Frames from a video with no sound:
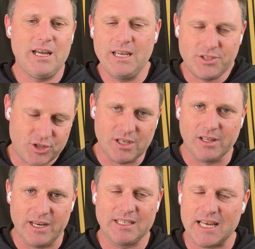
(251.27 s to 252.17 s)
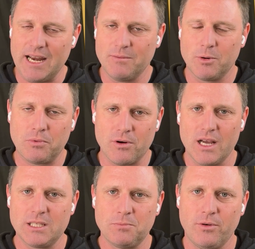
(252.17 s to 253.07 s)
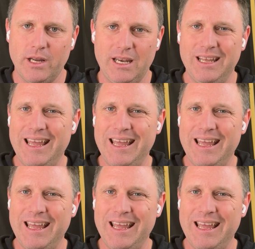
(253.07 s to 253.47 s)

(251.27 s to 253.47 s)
He's still an attainable price point.